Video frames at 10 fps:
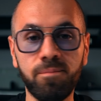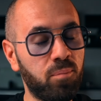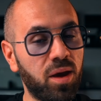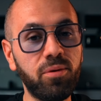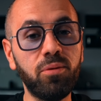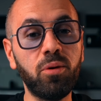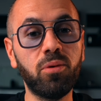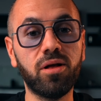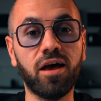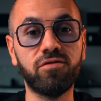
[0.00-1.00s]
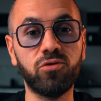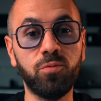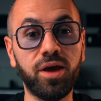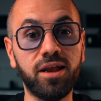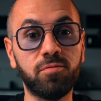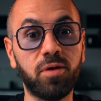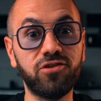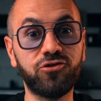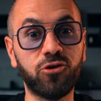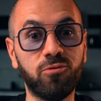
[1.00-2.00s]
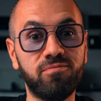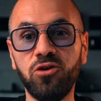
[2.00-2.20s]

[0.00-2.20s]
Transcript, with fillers: maybe we will have a Romanian pen show.